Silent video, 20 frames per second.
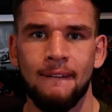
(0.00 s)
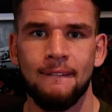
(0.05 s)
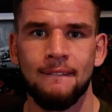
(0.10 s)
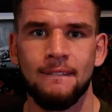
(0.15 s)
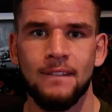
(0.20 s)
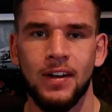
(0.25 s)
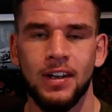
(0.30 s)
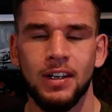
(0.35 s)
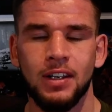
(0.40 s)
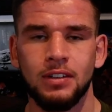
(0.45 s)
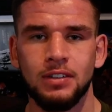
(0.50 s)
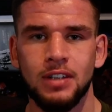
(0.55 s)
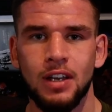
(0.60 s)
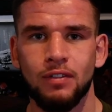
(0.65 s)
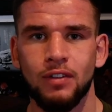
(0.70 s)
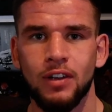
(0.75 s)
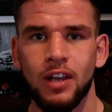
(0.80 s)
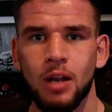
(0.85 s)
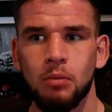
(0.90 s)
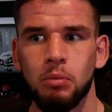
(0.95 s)
I think it'll
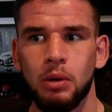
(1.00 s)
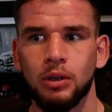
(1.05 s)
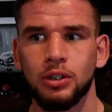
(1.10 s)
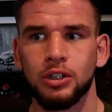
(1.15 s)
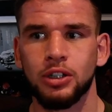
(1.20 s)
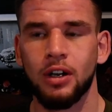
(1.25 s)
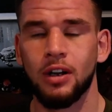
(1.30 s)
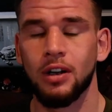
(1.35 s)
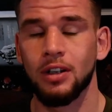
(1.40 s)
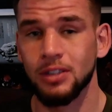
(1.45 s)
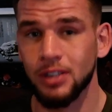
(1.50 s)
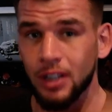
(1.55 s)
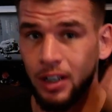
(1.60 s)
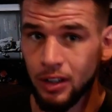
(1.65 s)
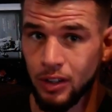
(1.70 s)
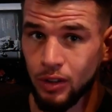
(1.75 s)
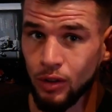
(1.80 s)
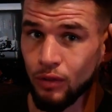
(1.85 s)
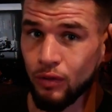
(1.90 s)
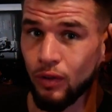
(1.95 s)
definitely help out Charles and
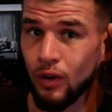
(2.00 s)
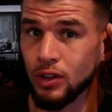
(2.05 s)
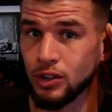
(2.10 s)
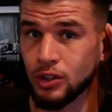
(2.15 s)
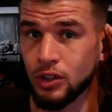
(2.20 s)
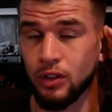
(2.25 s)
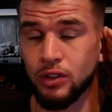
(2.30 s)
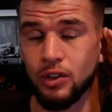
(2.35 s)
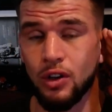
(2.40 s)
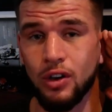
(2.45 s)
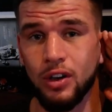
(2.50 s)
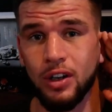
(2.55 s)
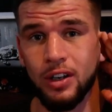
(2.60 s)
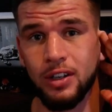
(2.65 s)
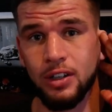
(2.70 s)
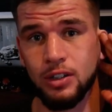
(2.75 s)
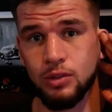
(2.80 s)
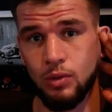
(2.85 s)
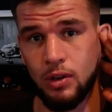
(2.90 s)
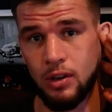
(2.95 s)
young fighters, John Doherty
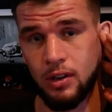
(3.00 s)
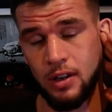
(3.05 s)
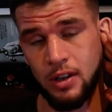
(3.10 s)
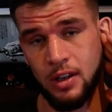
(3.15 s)
as well.